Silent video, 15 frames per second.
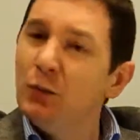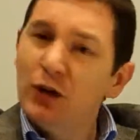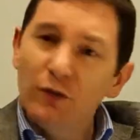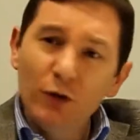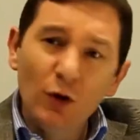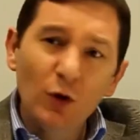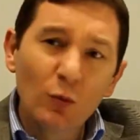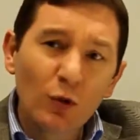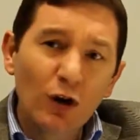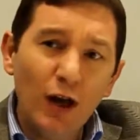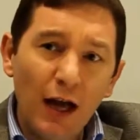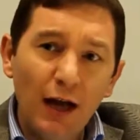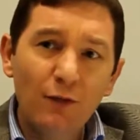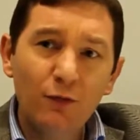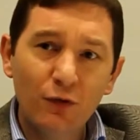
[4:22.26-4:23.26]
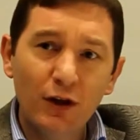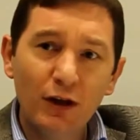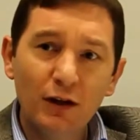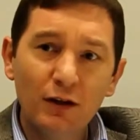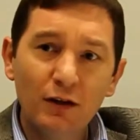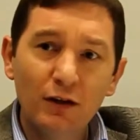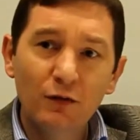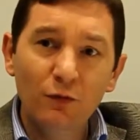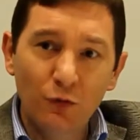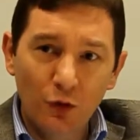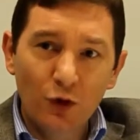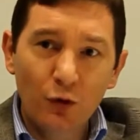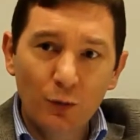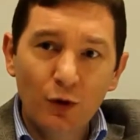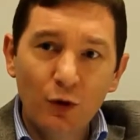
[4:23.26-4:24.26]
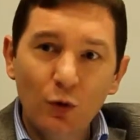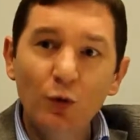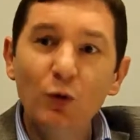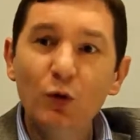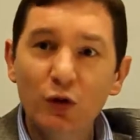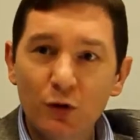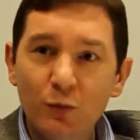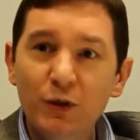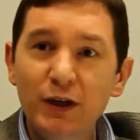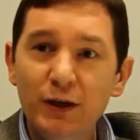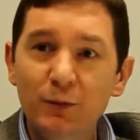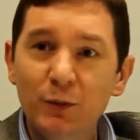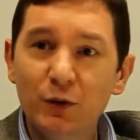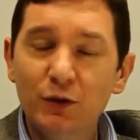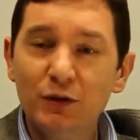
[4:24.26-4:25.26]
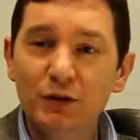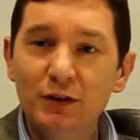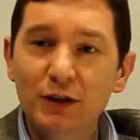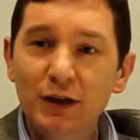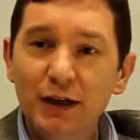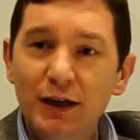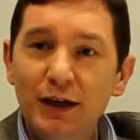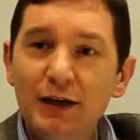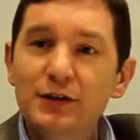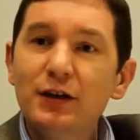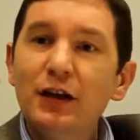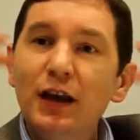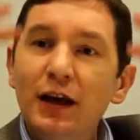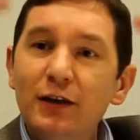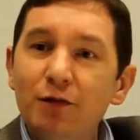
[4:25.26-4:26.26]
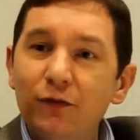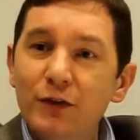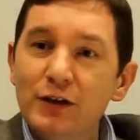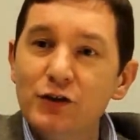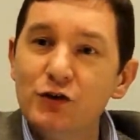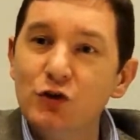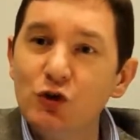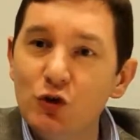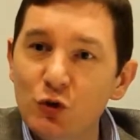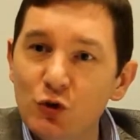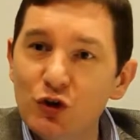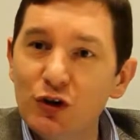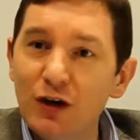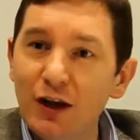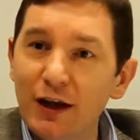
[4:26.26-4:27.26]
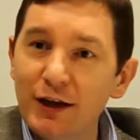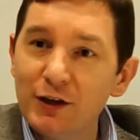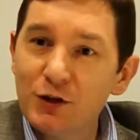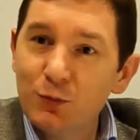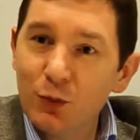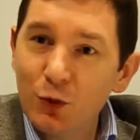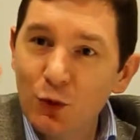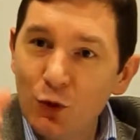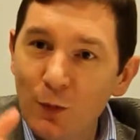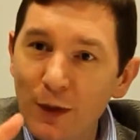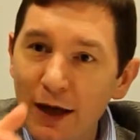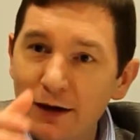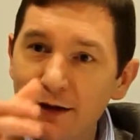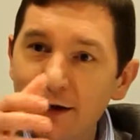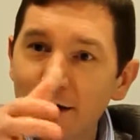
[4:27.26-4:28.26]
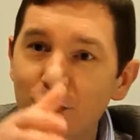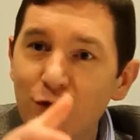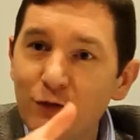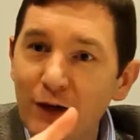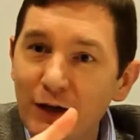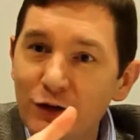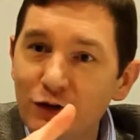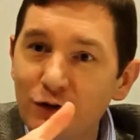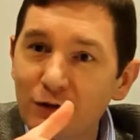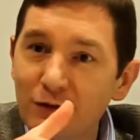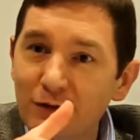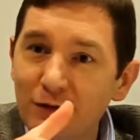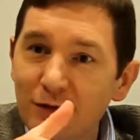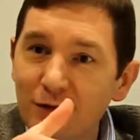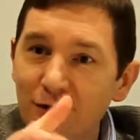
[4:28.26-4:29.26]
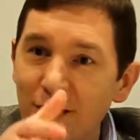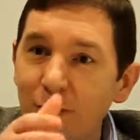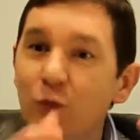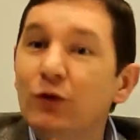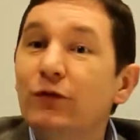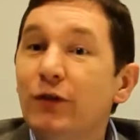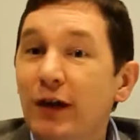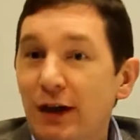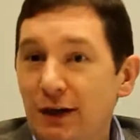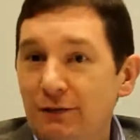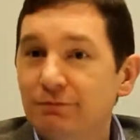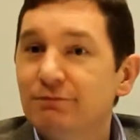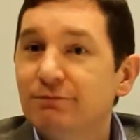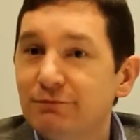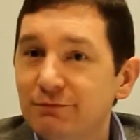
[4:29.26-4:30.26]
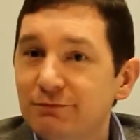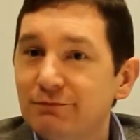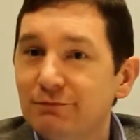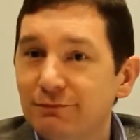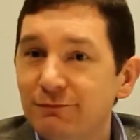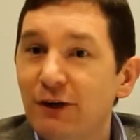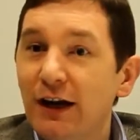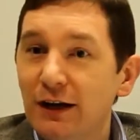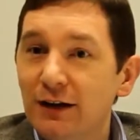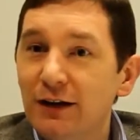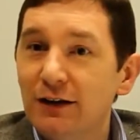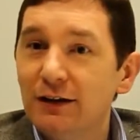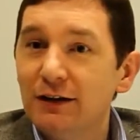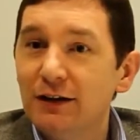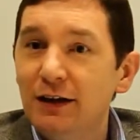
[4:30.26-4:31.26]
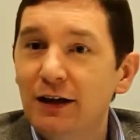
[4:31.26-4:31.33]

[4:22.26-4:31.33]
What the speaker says: but if all we're offering vulnerable older people is a life of institutionalized programmatic intervention, then we're failing, frankly.